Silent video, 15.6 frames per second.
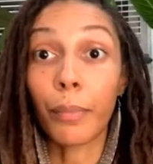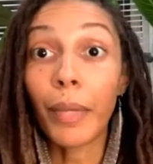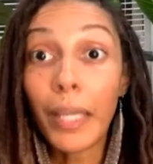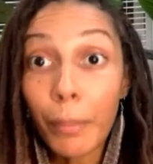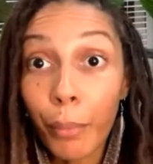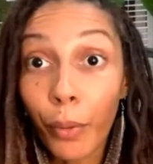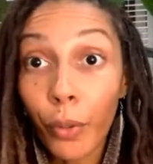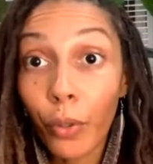
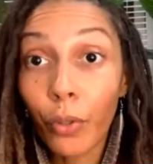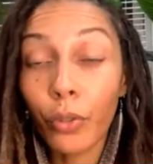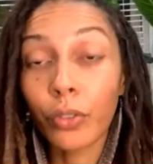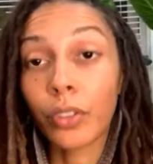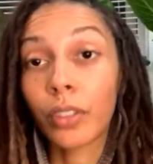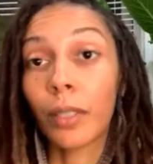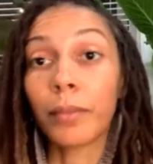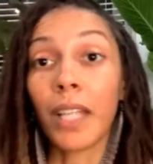People,
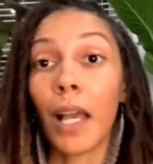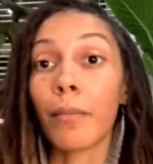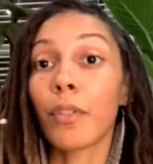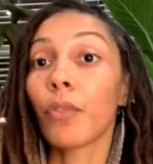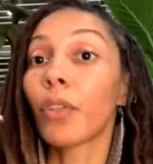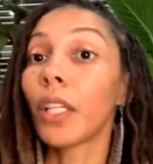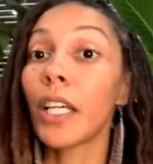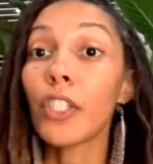sometimes
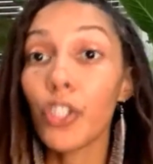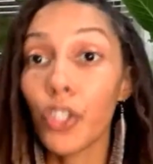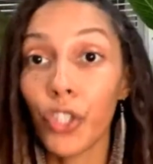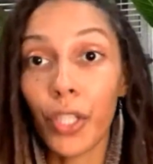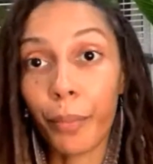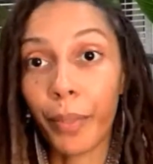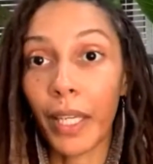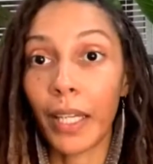a
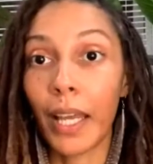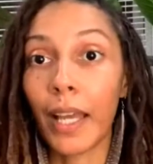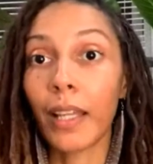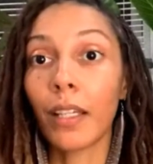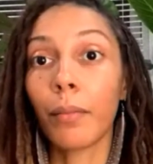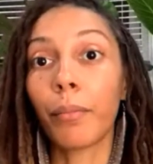relationship can end,